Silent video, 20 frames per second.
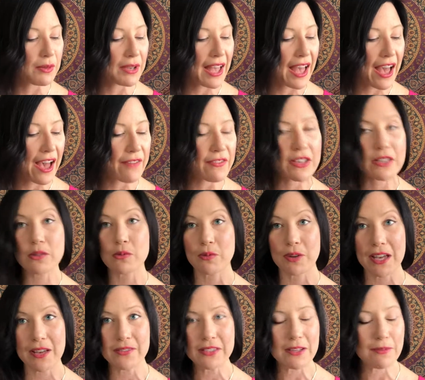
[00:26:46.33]
we have is
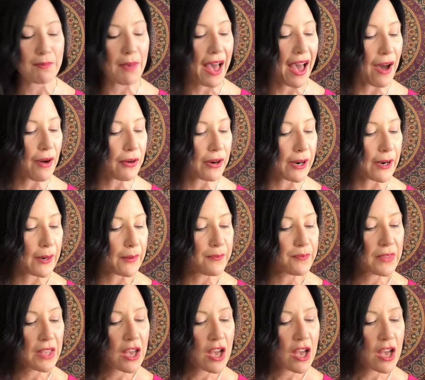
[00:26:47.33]
waves of power.